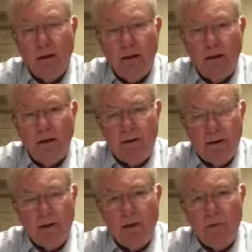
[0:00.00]
in
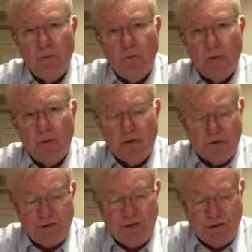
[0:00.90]
dealing with the
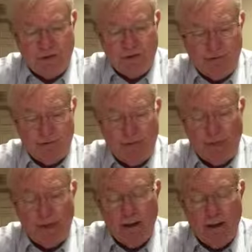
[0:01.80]
questions and issues
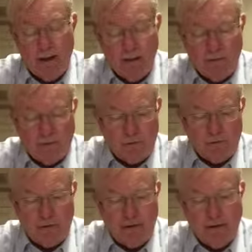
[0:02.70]
of
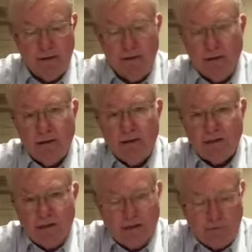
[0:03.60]
clergy
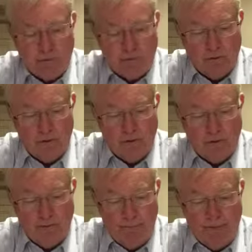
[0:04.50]
sexual
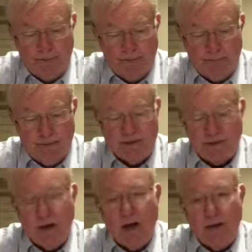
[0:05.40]

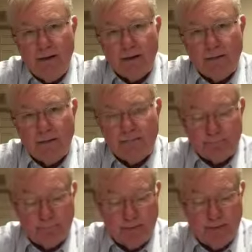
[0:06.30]
misconduct.
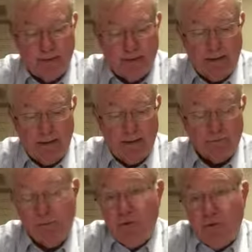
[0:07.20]

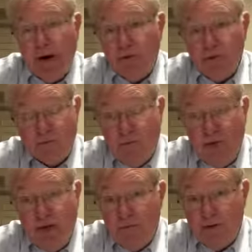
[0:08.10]
Truth of the matter is, we
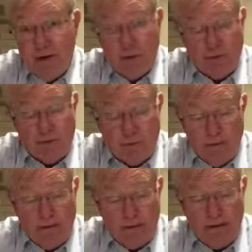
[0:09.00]
never dealt with it
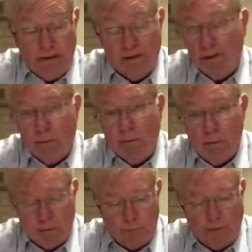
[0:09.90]
really until we
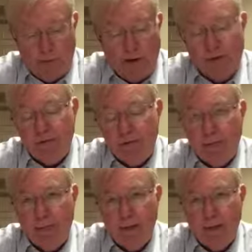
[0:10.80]
were required to.